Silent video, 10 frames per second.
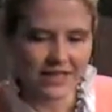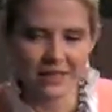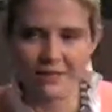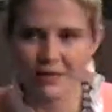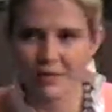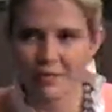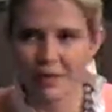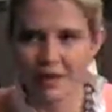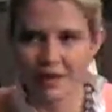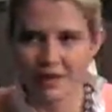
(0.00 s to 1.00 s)
teamed up
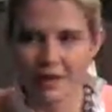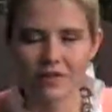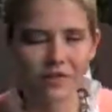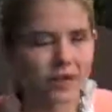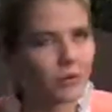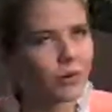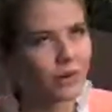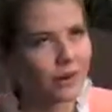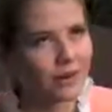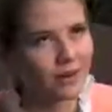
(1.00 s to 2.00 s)
with the, well,
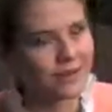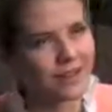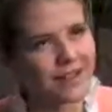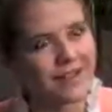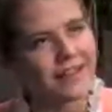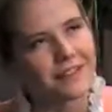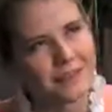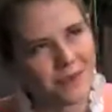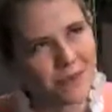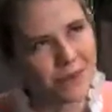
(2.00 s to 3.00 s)

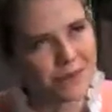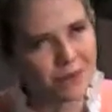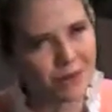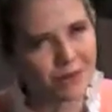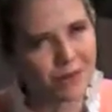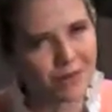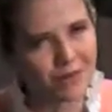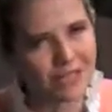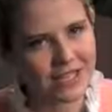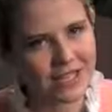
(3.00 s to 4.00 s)
Elizabeth Smart
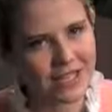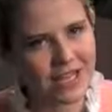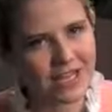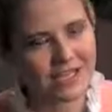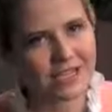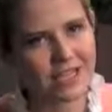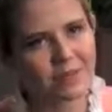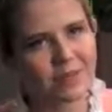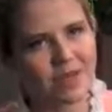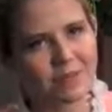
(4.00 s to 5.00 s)
Foundation has
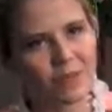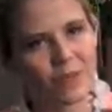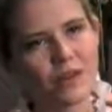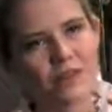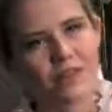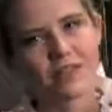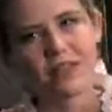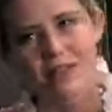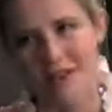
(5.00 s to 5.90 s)
teamed up with the